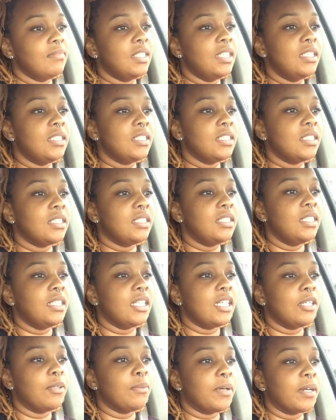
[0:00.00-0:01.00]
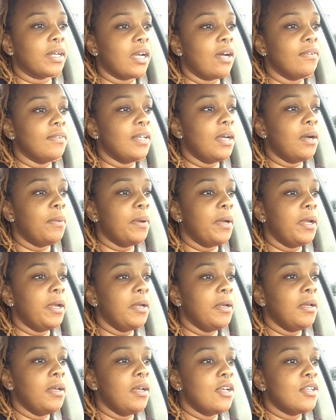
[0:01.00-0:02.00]
it just didn't work out that
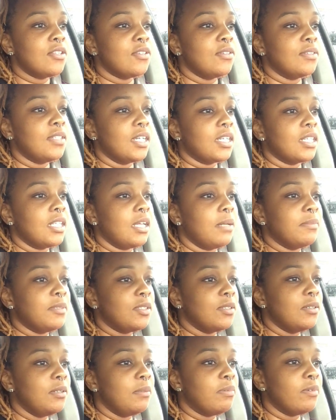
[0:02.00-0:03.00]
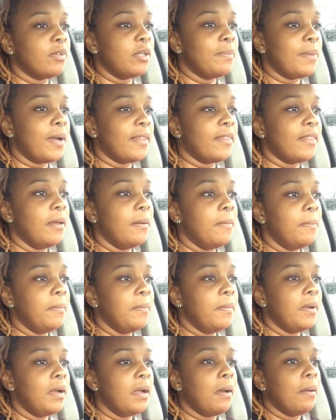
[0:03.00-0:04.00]
way. So technically, I'm still employed by
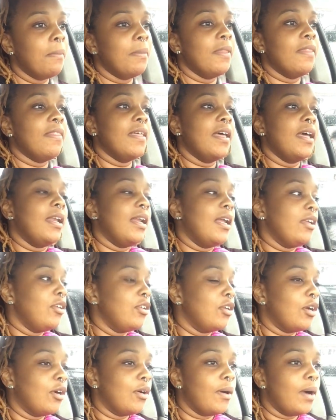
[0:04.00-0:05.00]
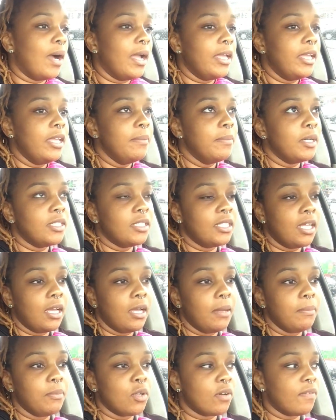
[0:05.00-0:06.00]
them. But then, you know, I emailed
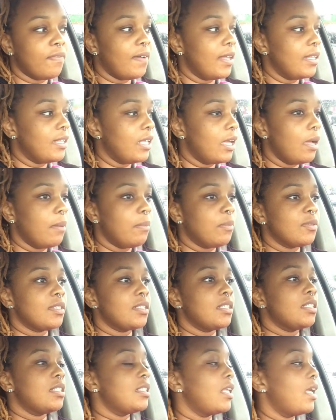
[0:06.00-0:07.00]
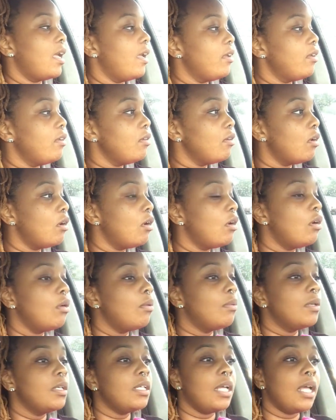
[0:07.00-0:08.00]
them, notified them. We were just like, you
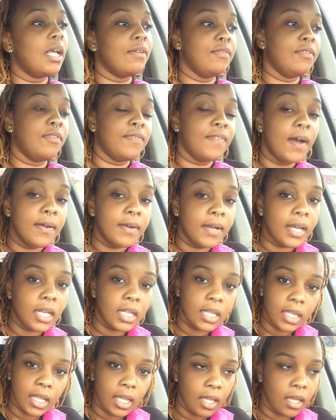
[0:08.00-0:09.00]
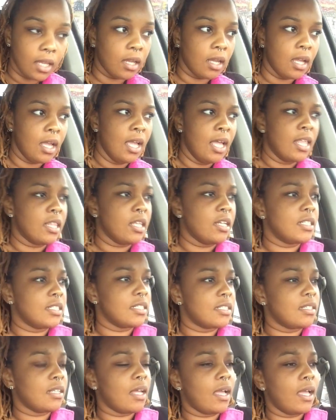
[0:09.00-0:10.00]
know, what, have you found anything? They're
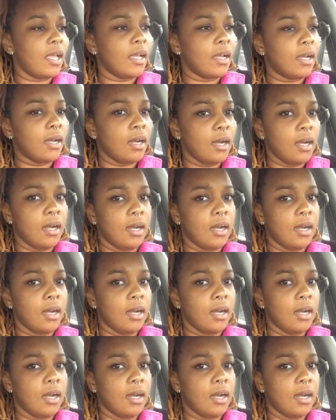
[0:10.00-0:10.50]
just like,